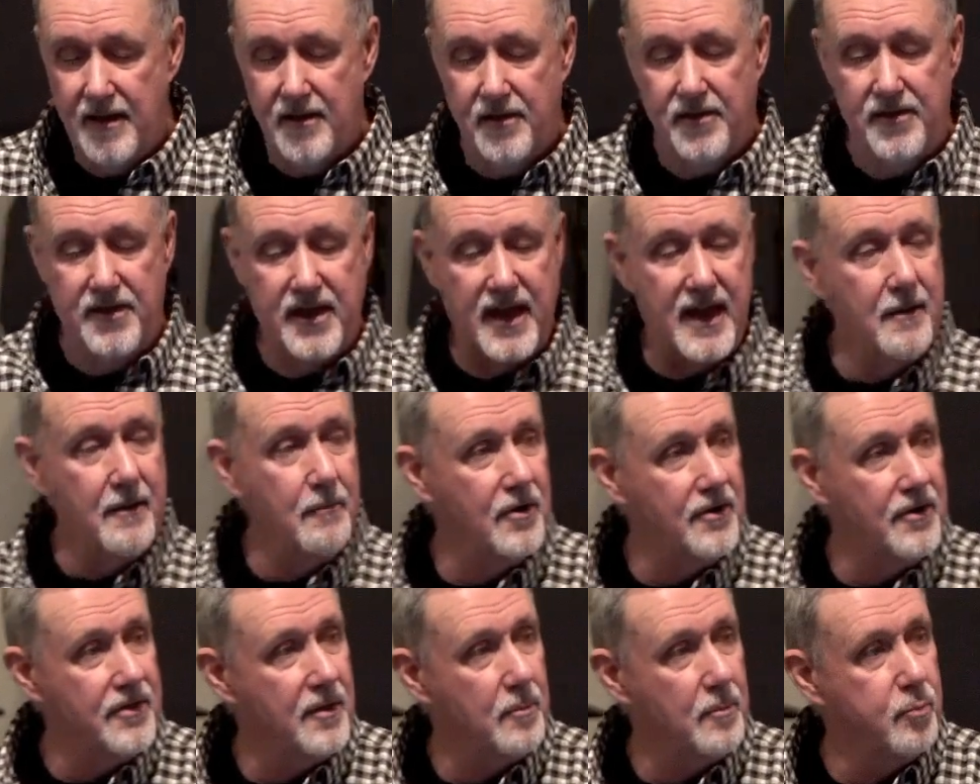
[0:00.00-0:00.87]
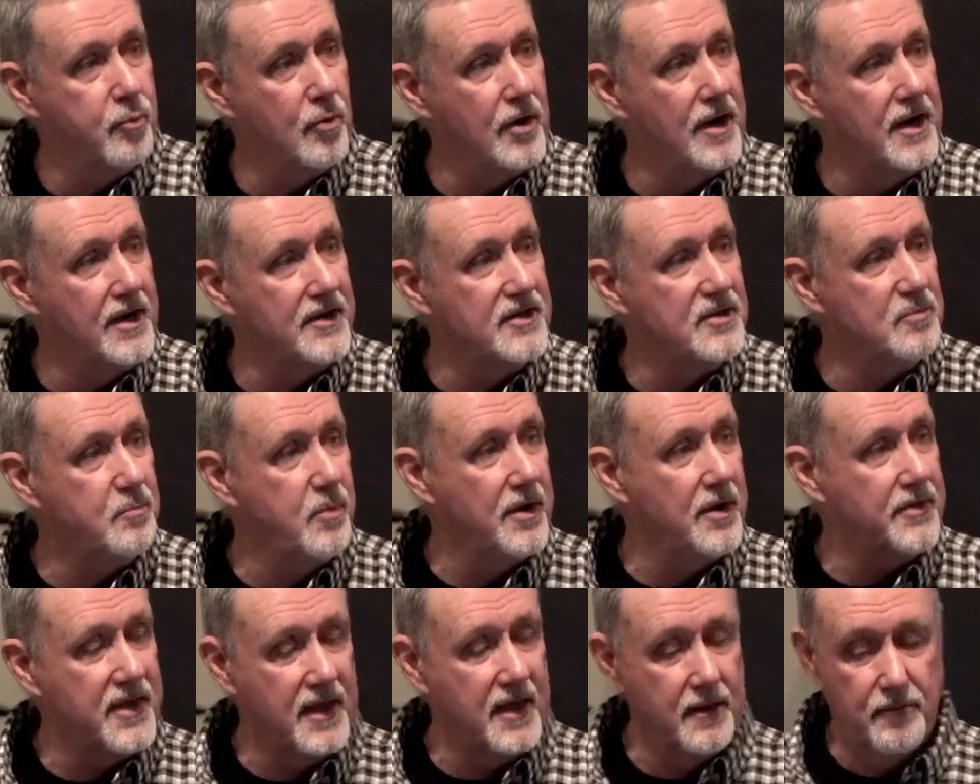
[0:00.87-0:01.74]
They were the bridge,
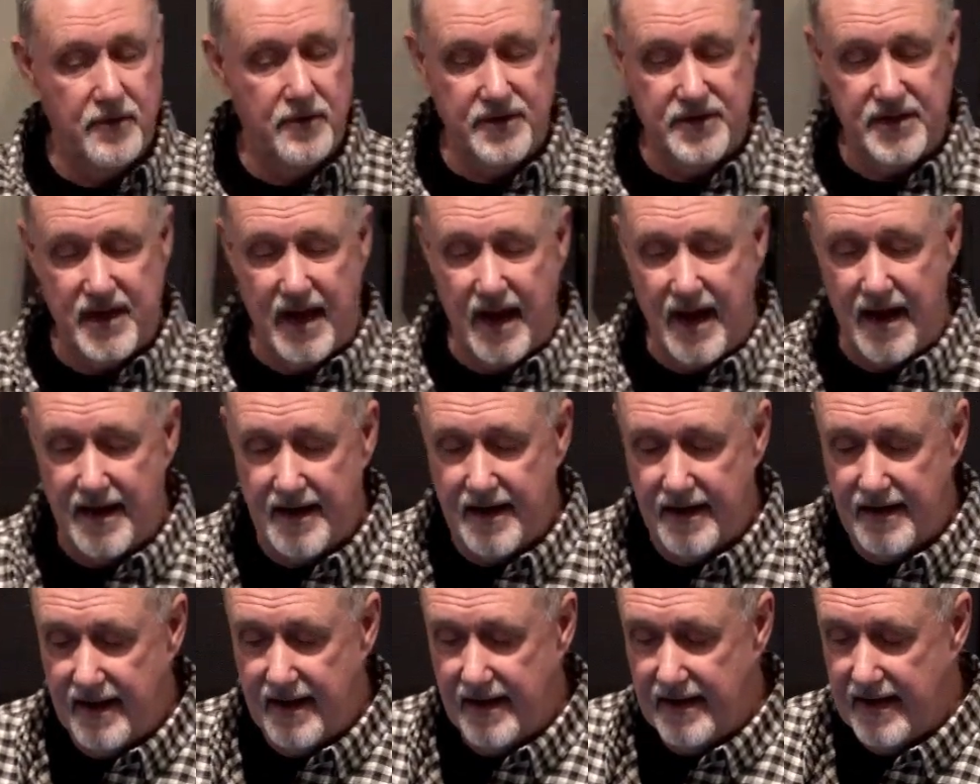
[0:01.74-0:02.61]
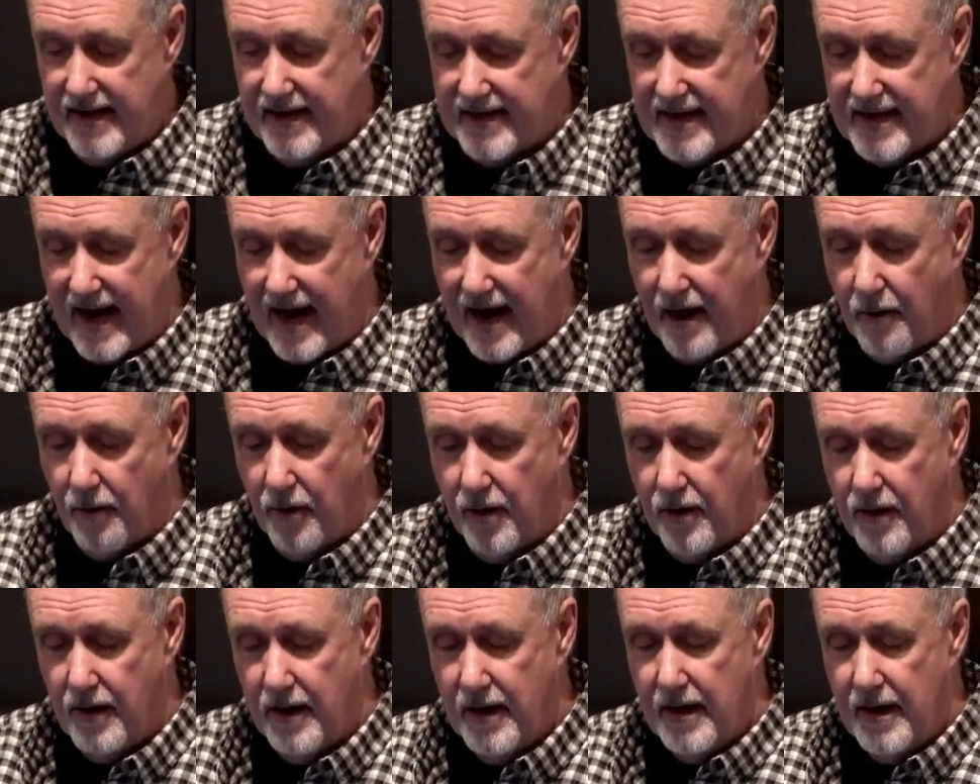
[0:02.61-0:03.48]
but they resided in the
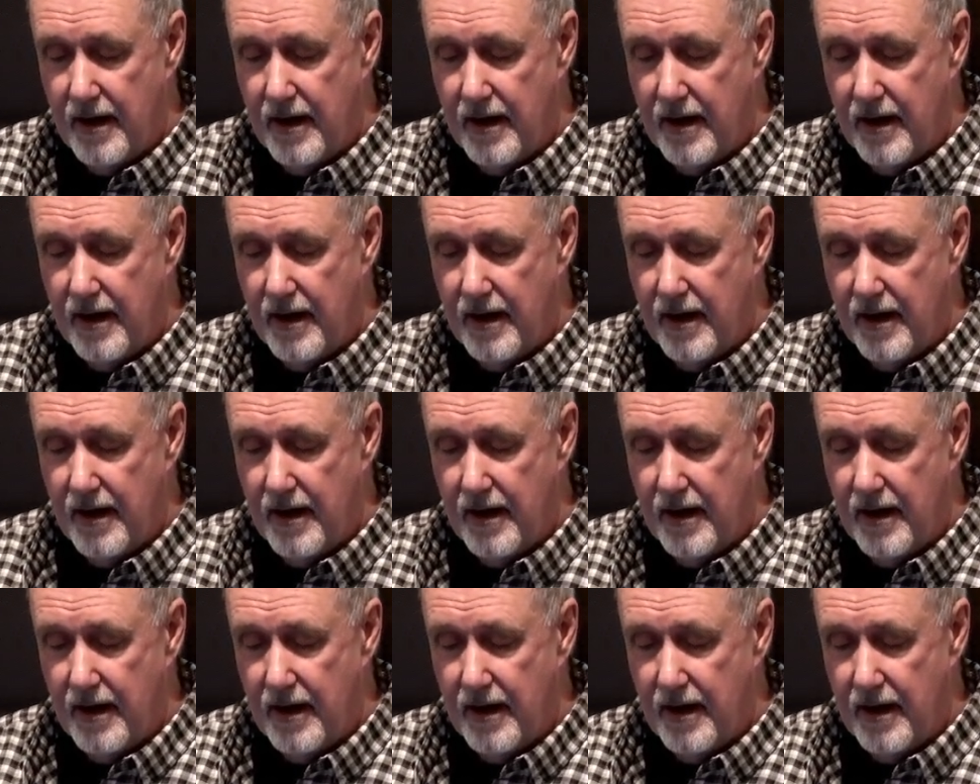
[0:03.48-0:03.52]
tower.